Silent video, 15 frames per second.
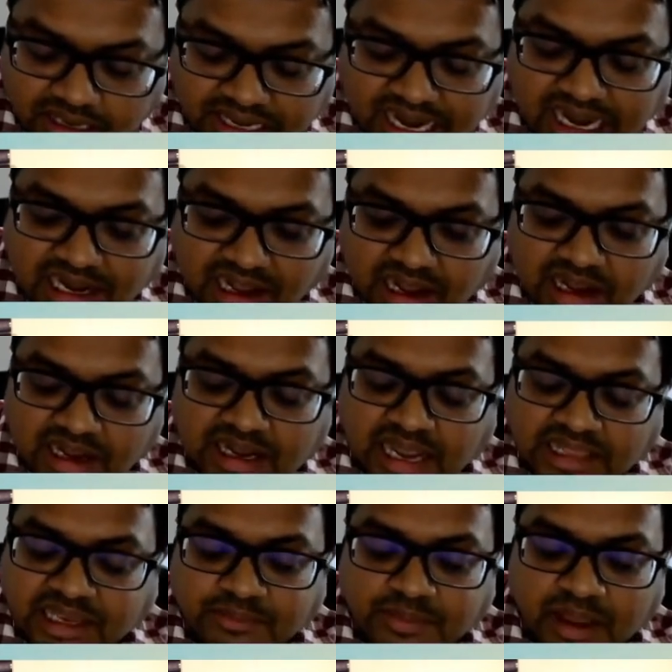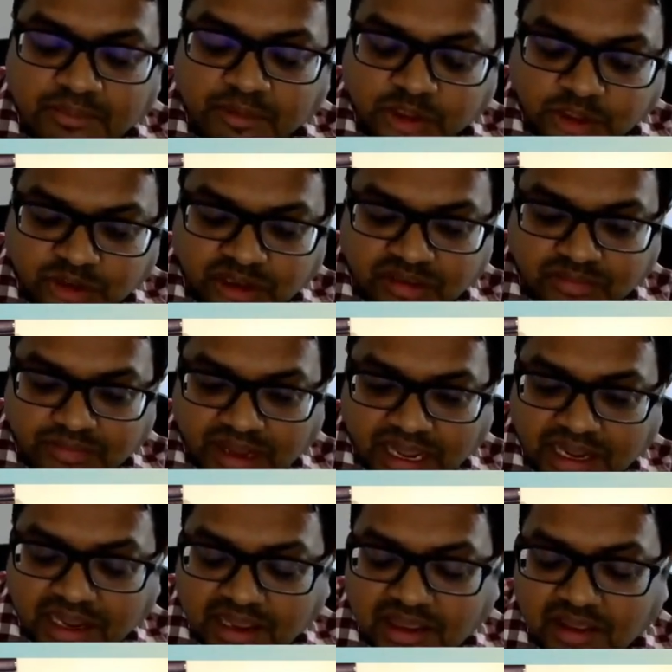data gathered by a Portuguese
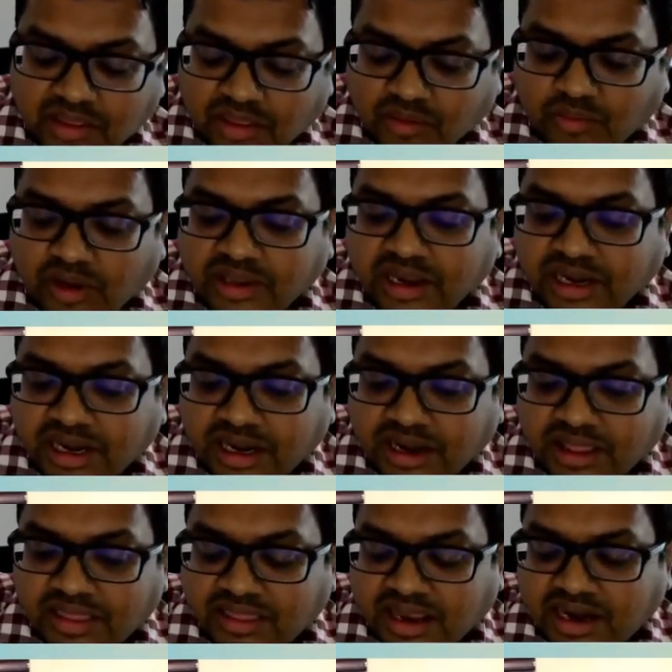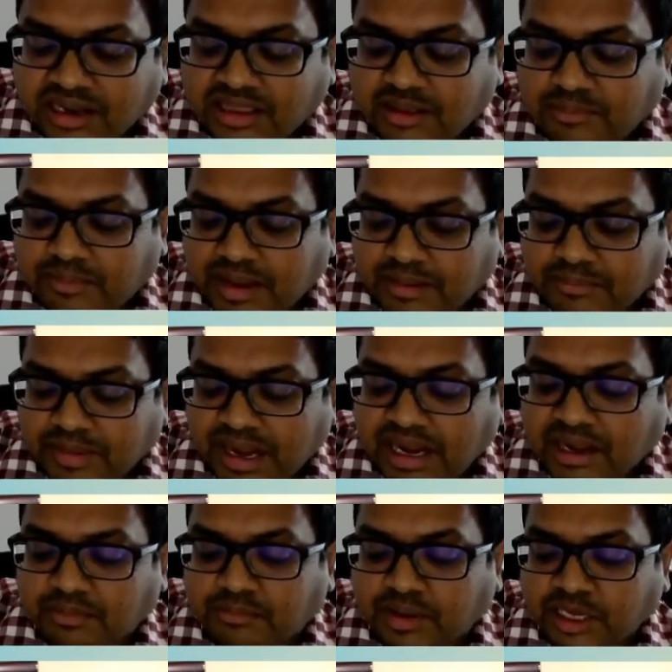bank. So what they did is that they
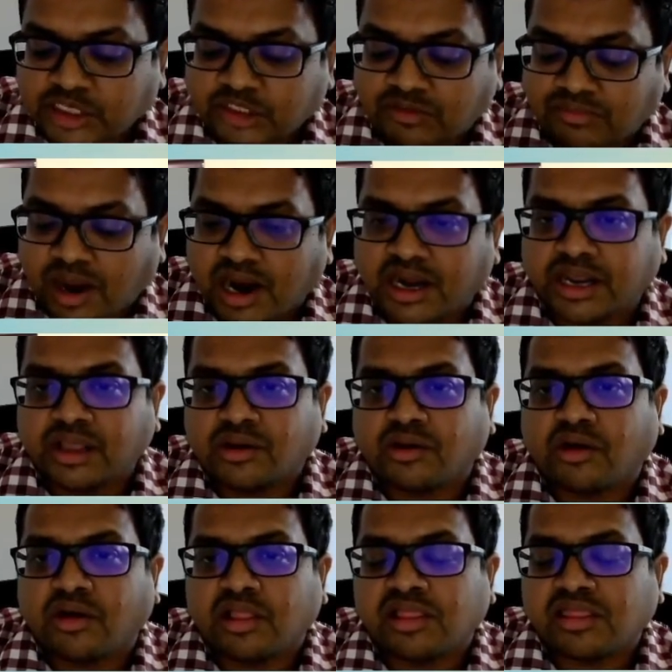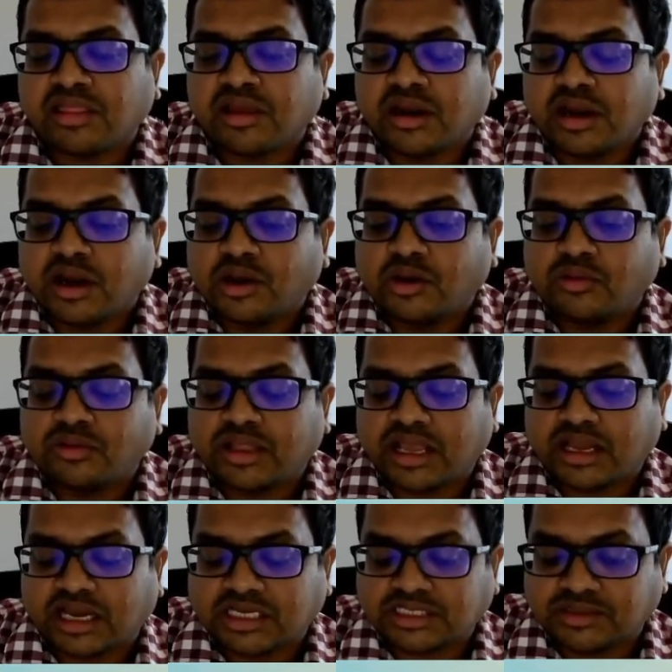made a bunch of marketing calls to their
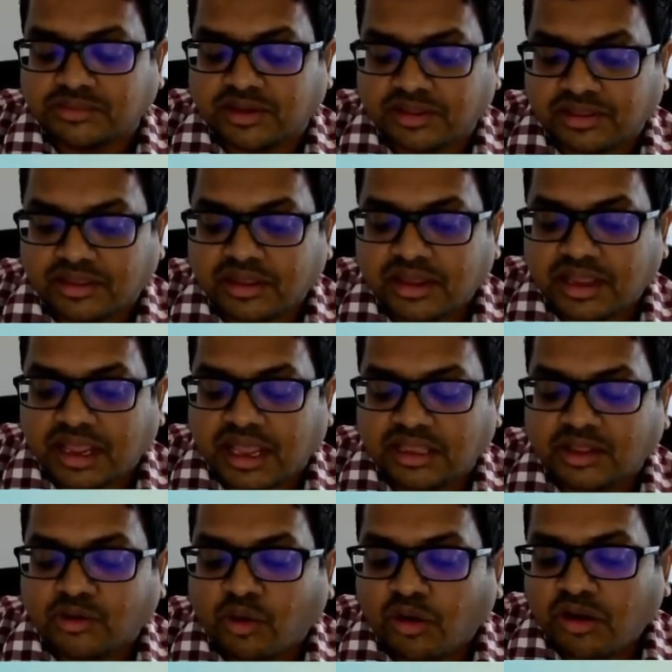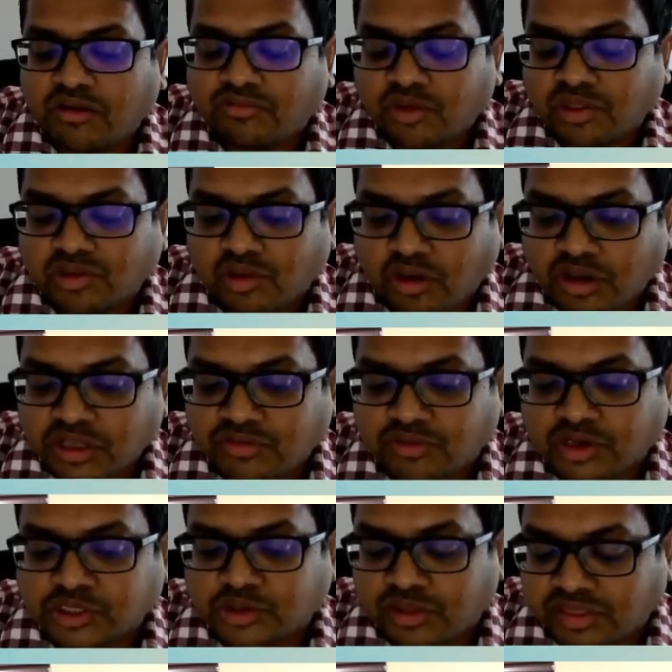customers, and the goal of those calls
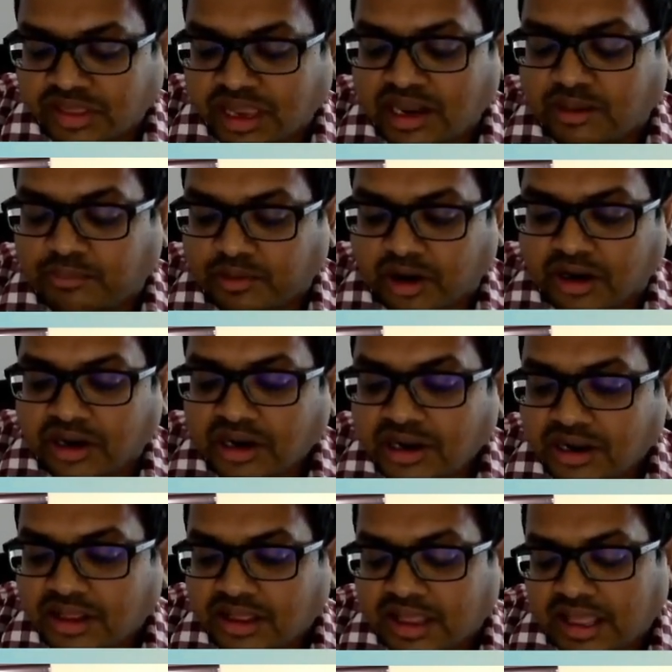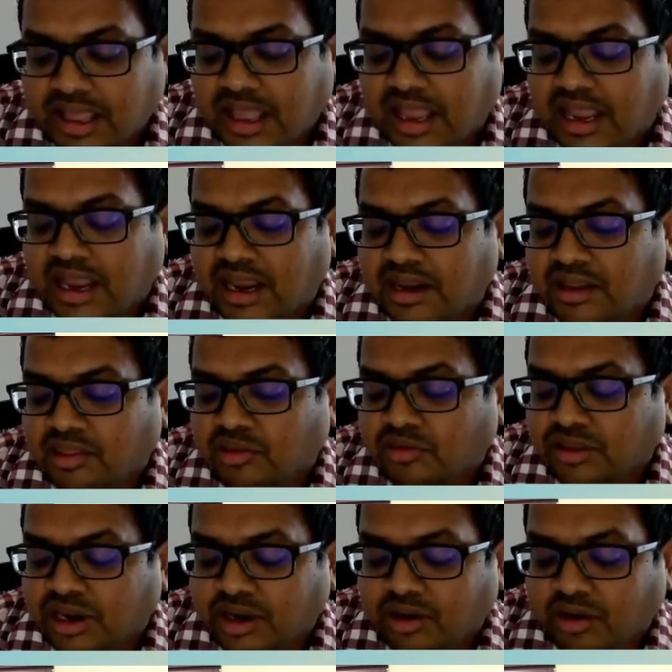was to sell a product. And
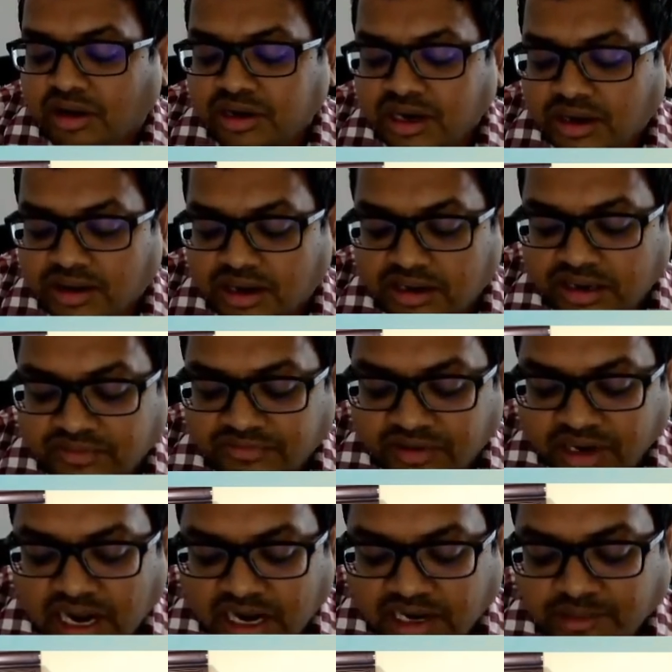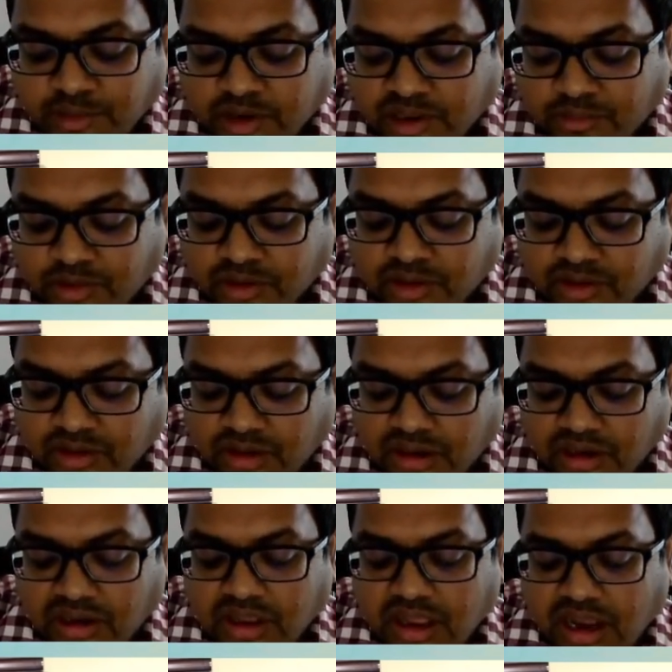so they recorded different attributes about the
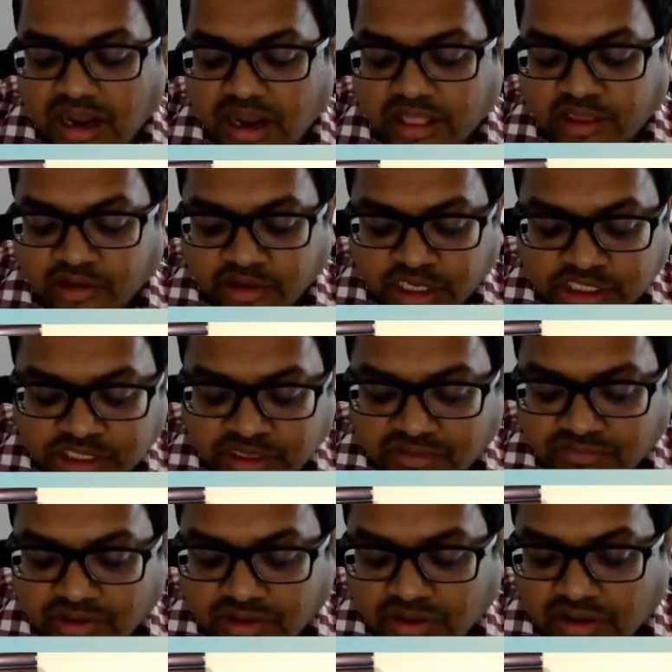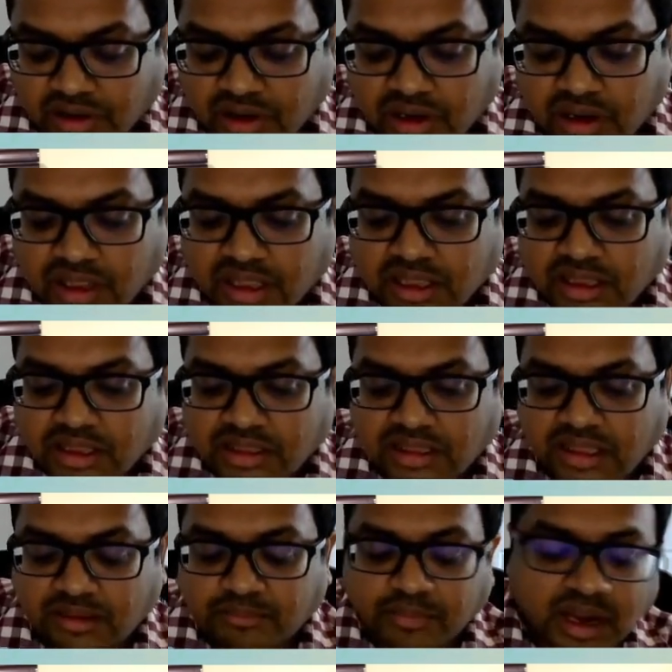call, like the duration of the call,
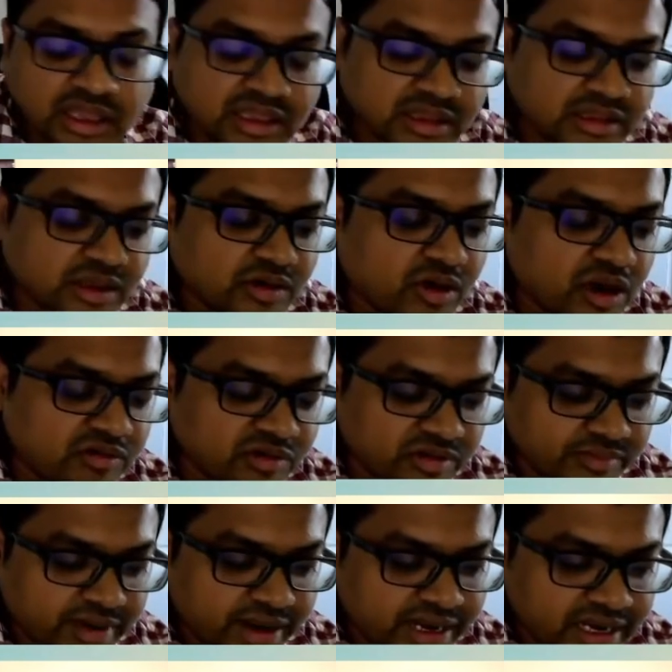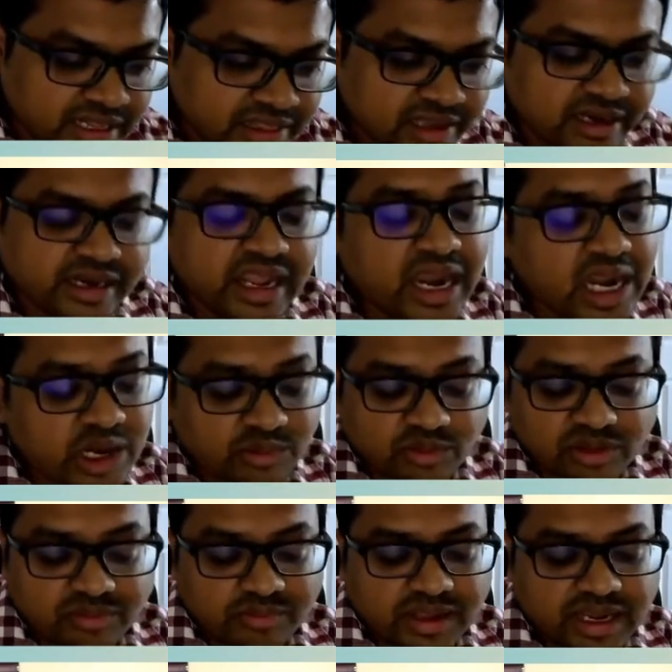the month the call was made in, the day it
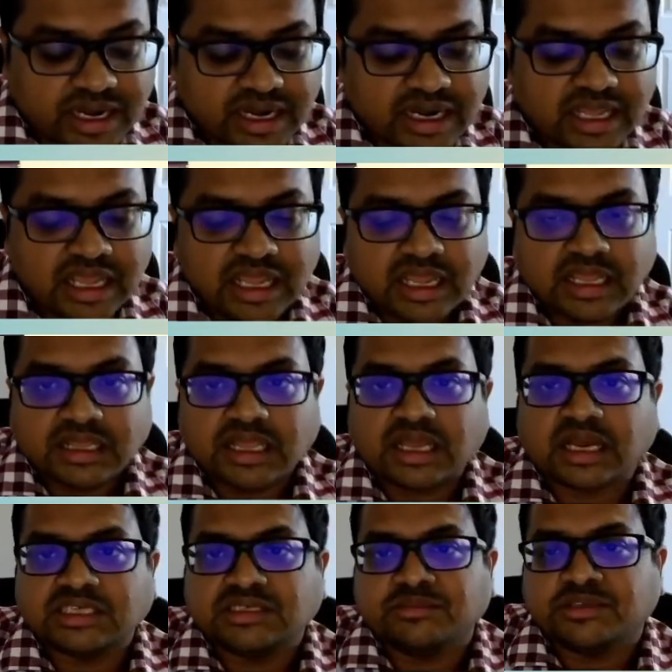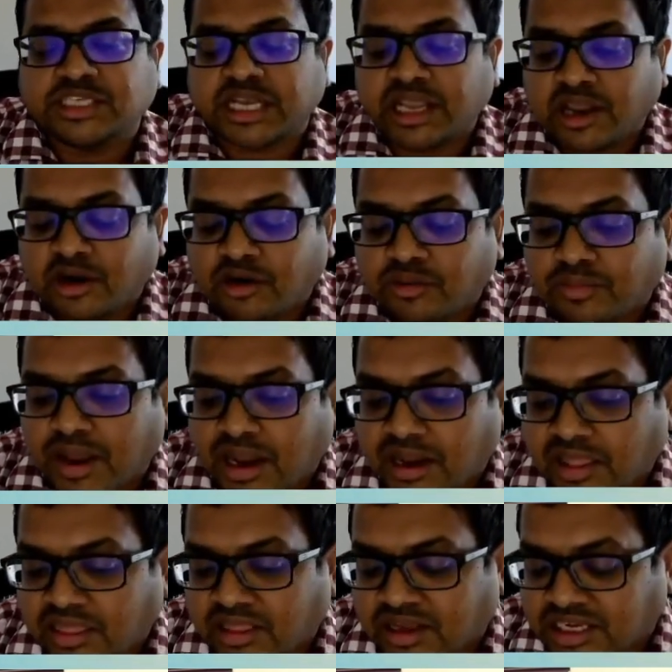was made, the customer checking account
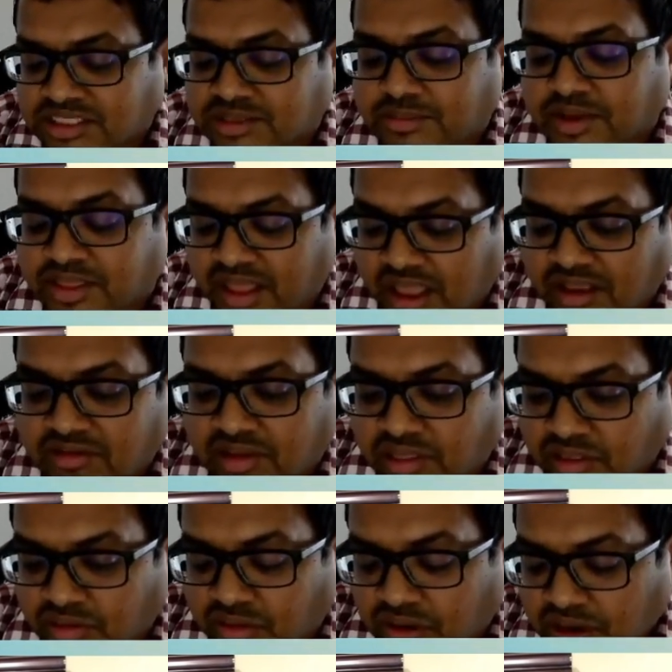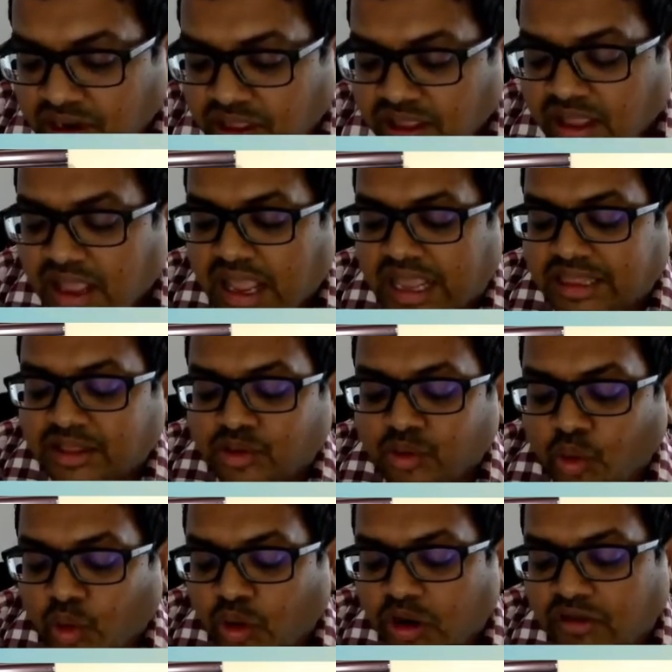balance, the customer's age, and so on. And the
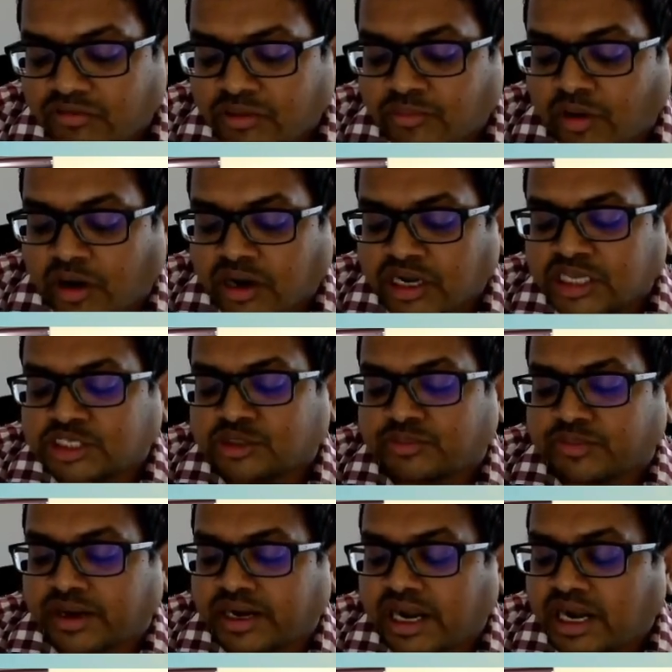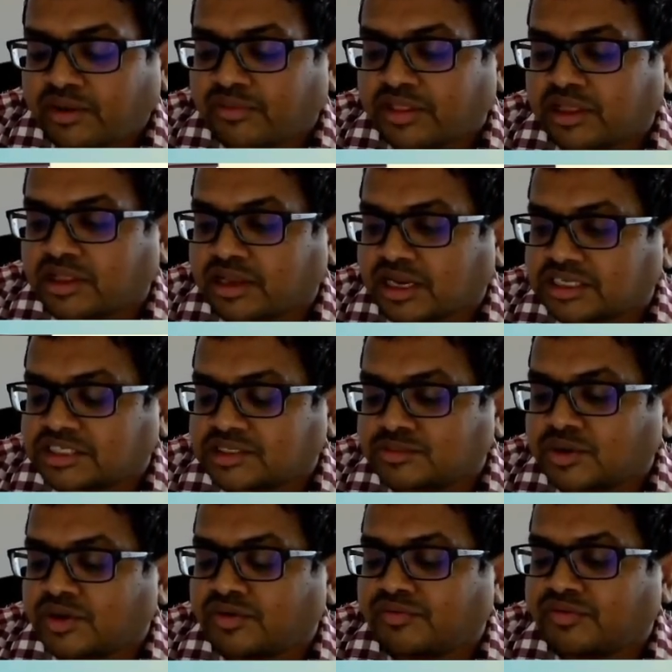goal of the model is to predict whether the
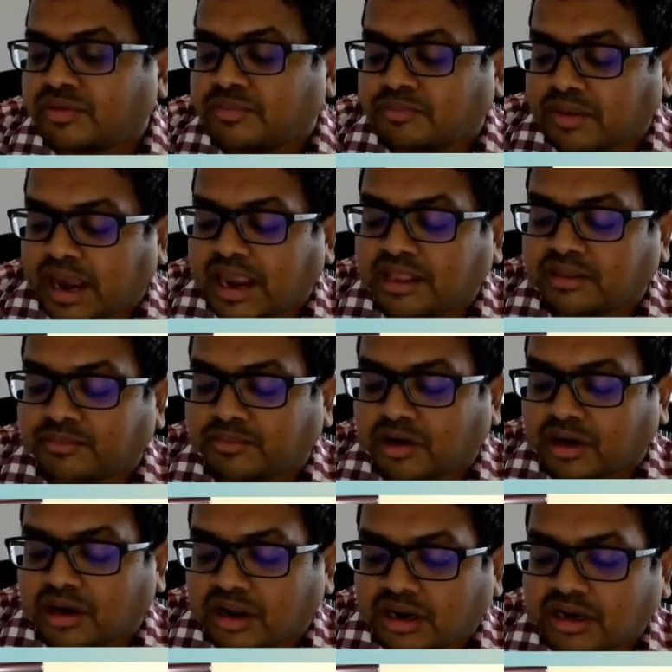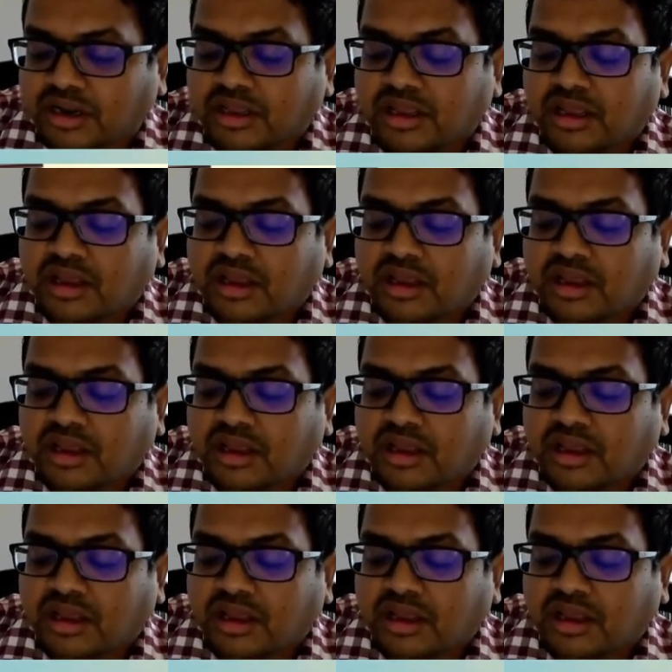customer will buy the product